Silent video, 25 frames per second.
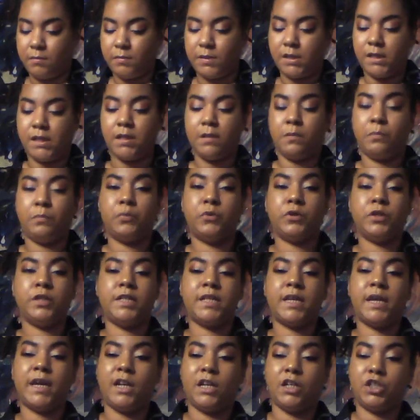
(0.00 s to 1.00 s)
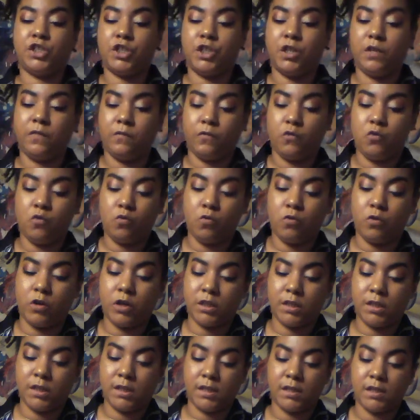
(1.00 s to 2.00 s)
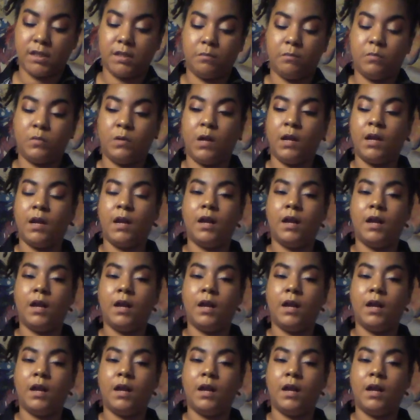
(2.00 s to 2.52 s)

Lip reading: some protection, of course, some